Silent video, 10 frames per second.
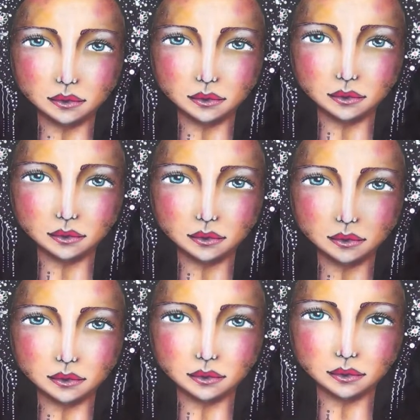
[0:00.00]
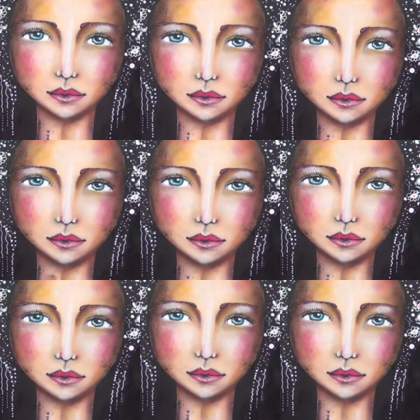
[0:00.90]

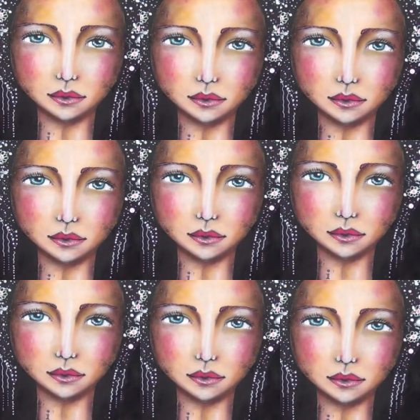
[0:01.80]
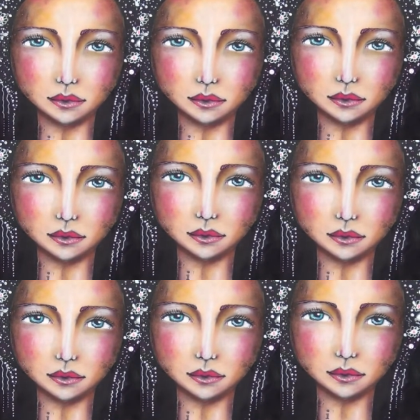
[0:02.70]

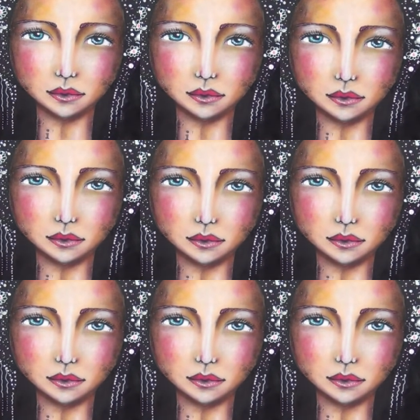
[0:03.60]
No one is speaking in this clip.